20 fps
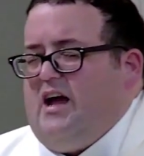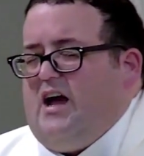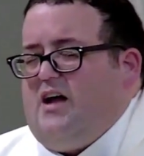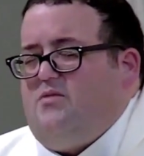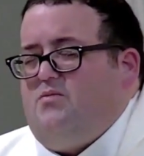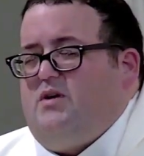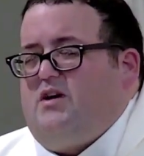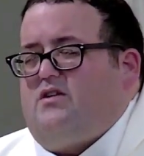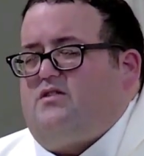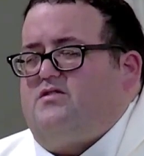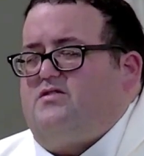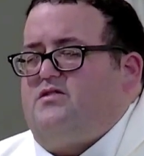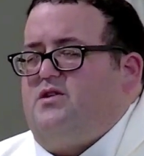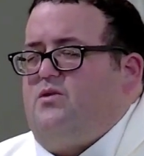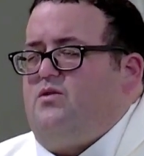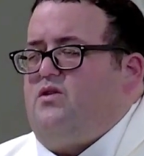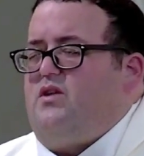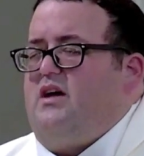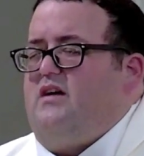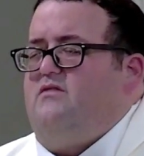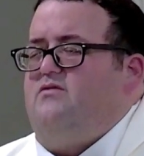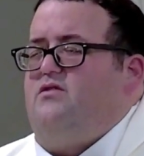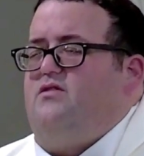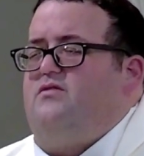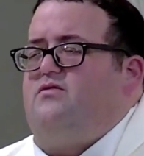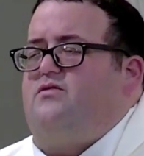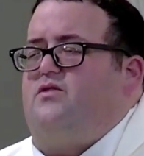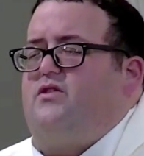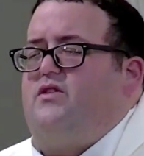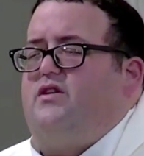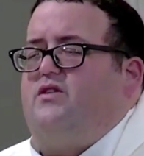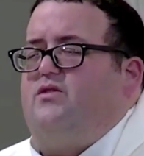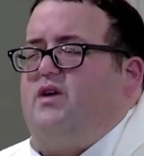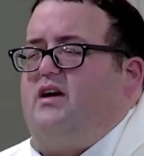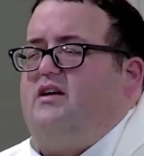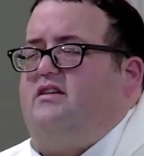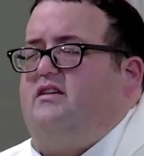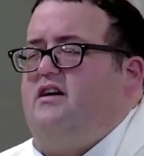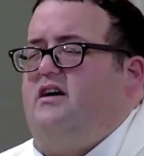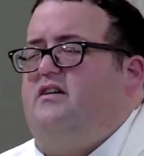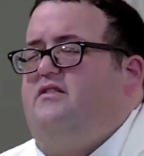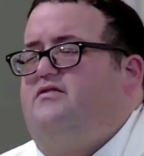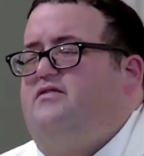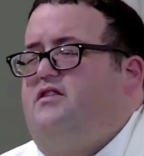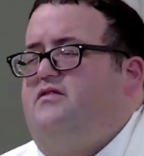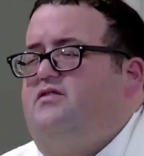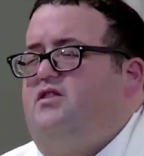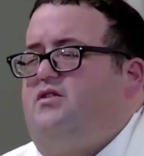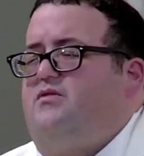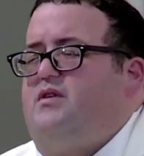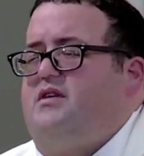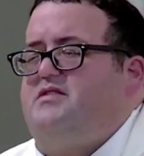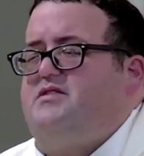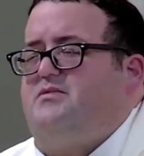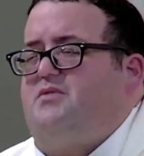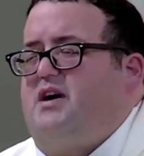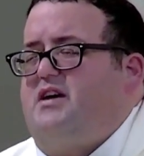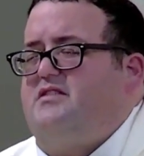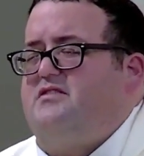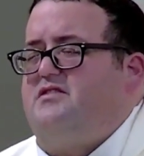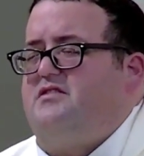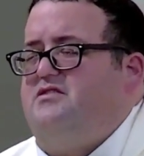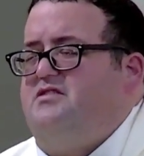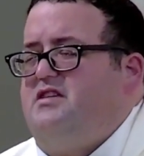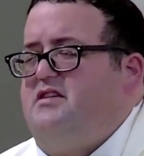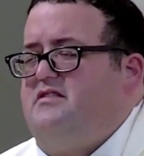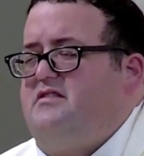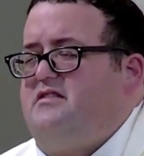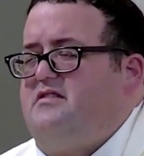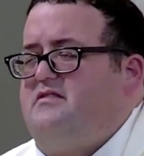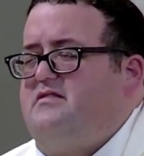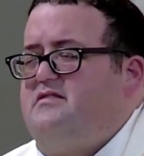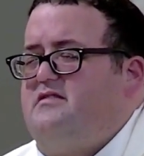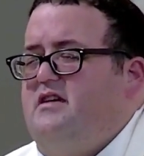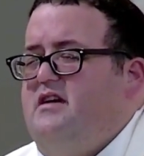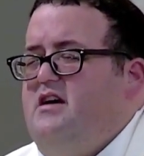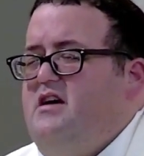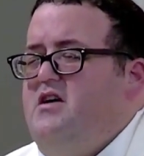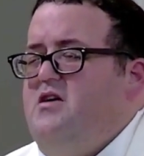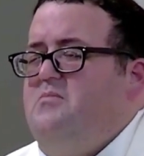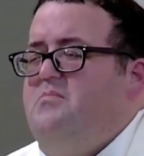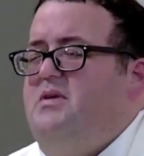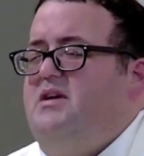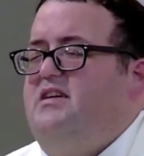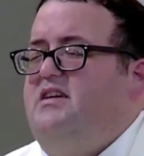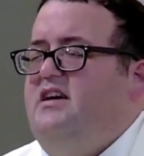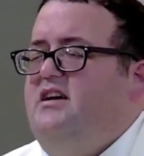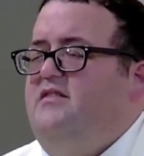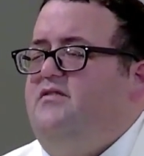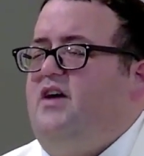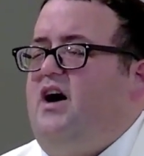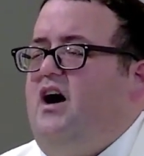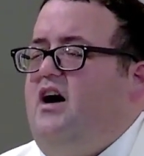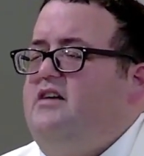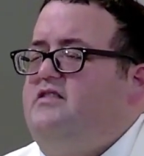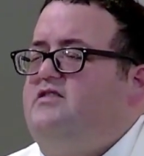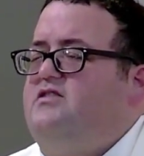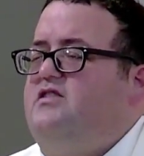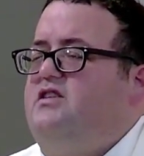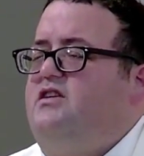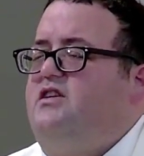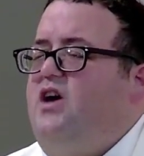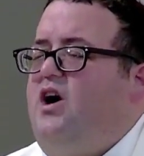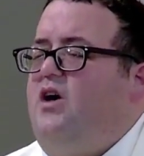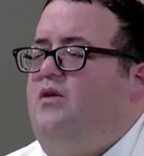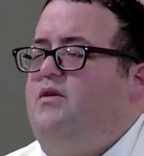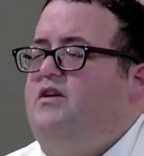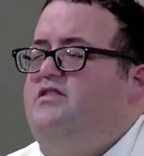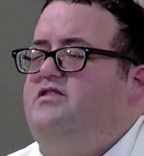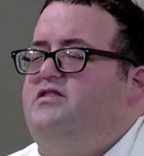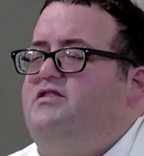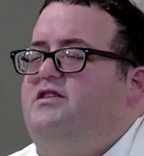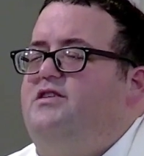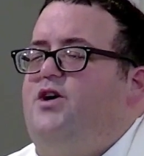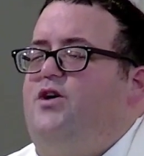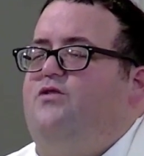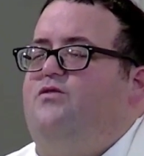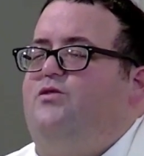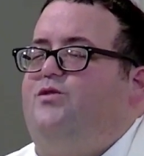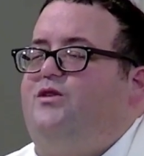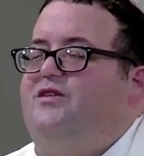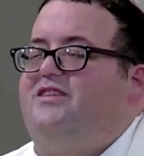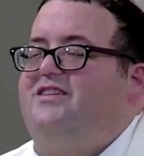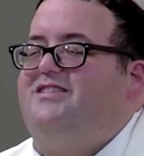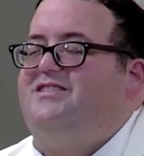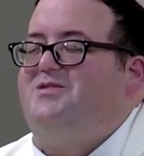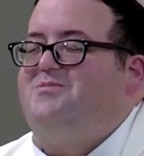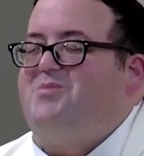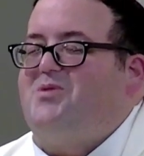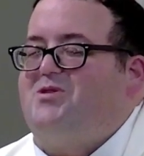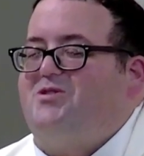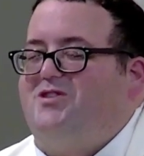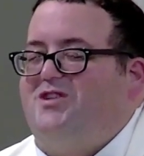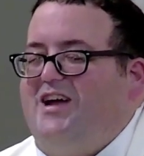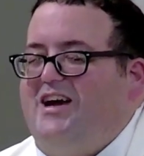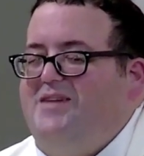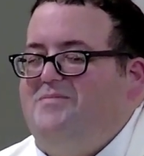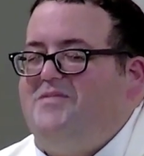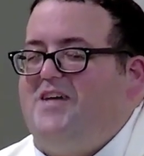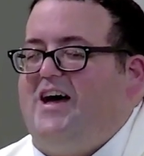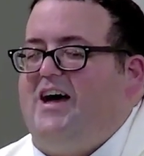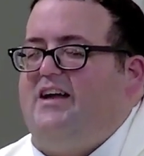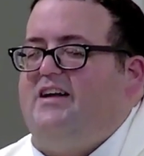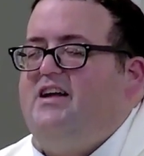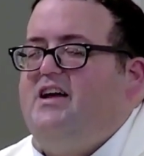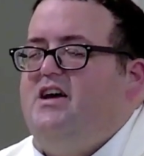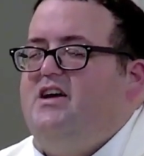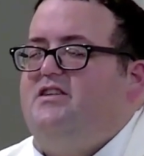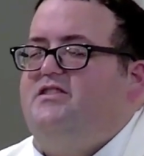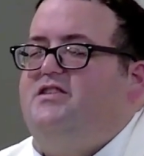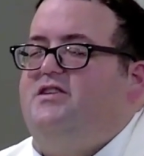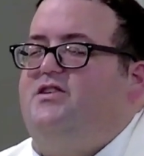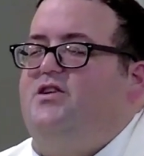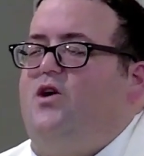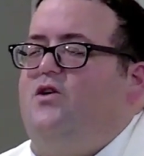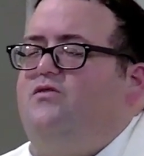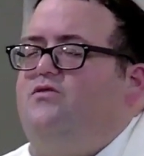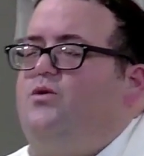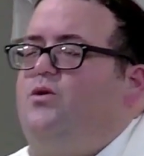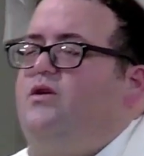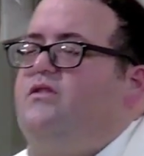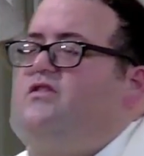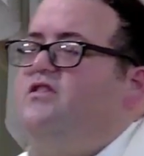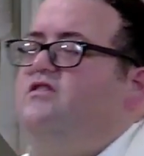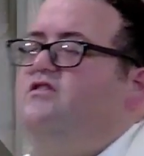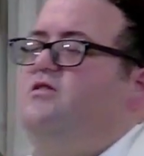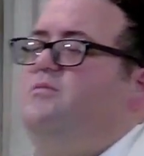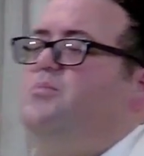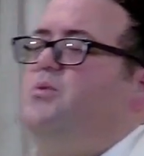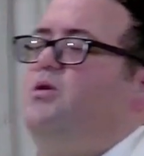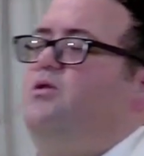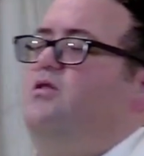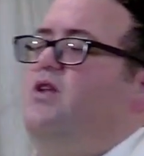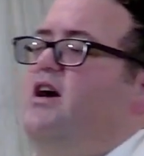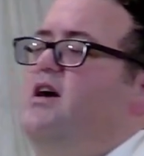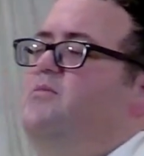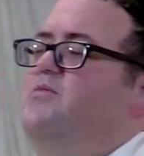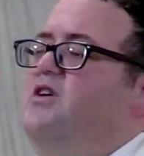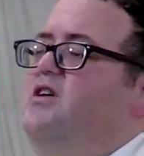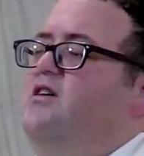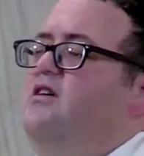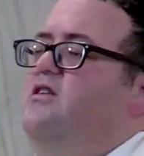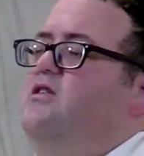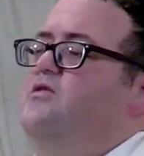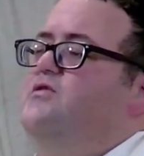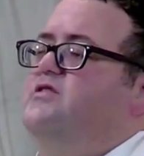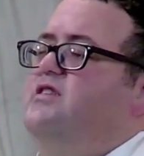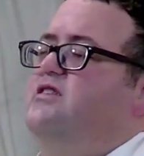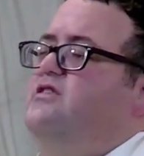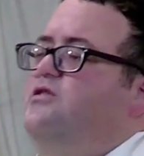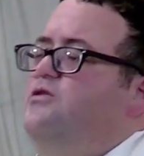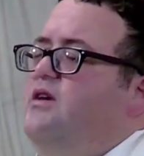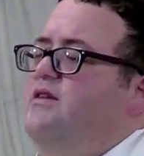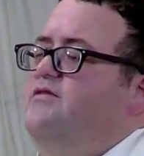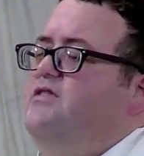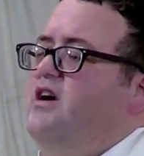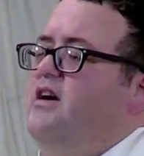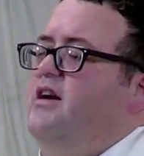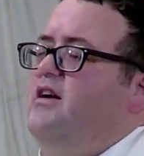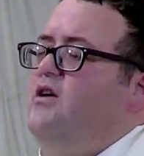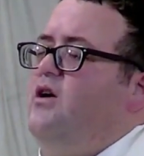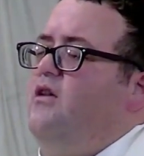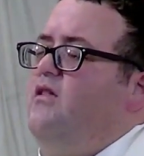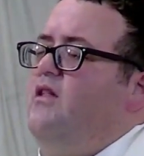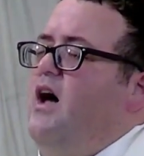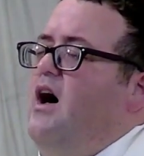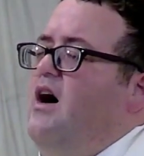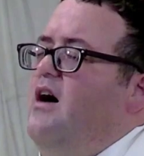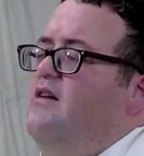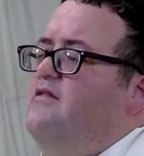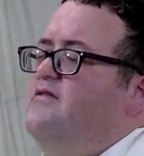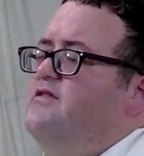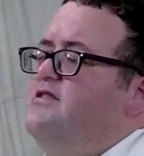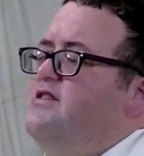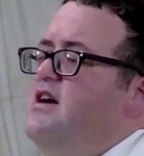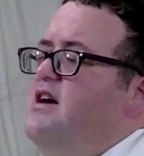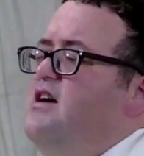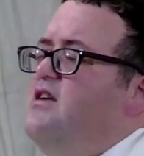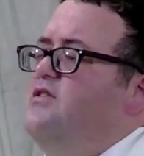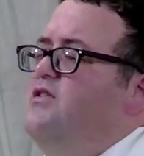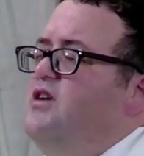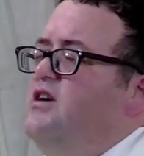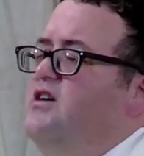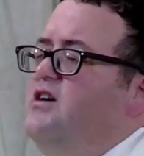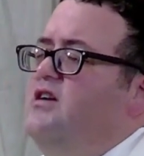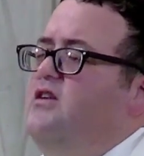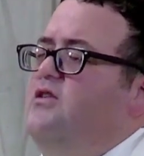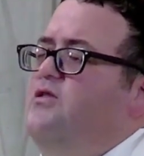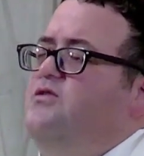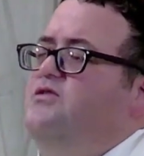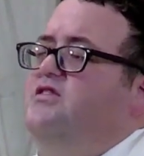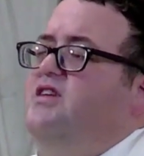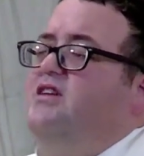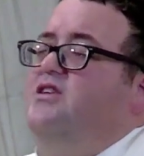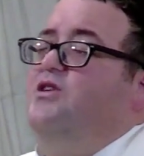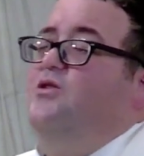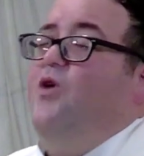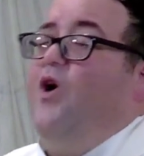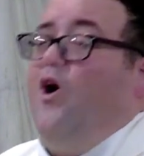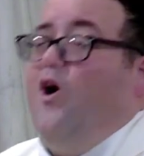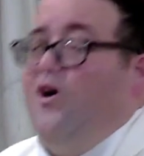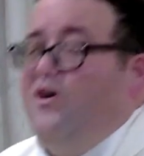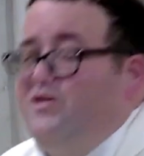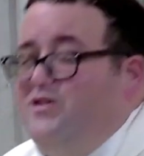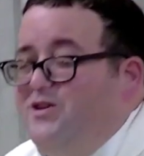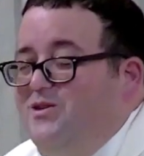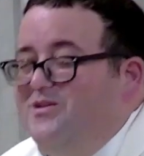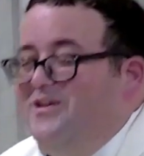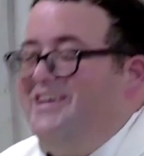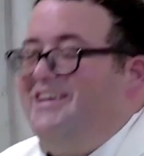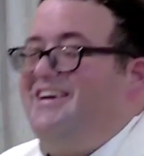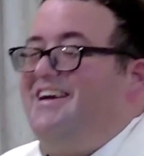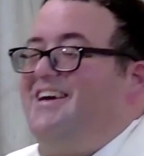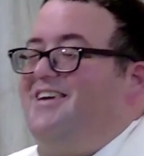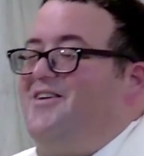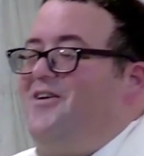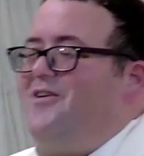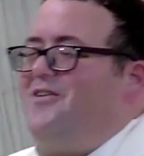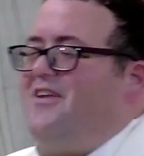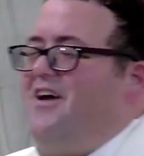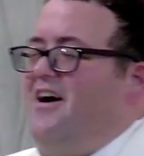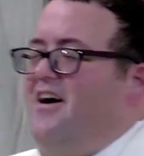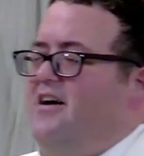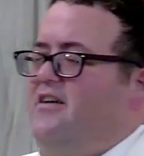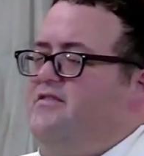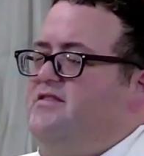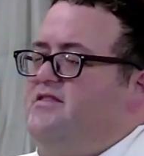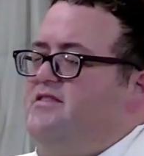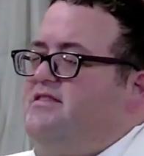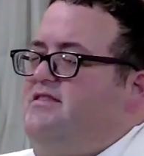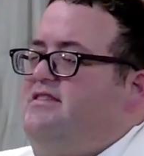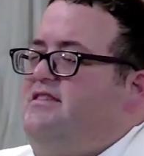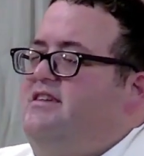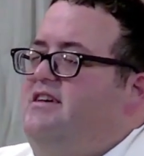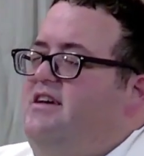and we are so thankful for the great gift of your resurrection, Jesus. But give us the courage to go forth and to proclaim that, to go forth and to proclaim the good news that you have done in our lives, the good news that you are doing in our lives.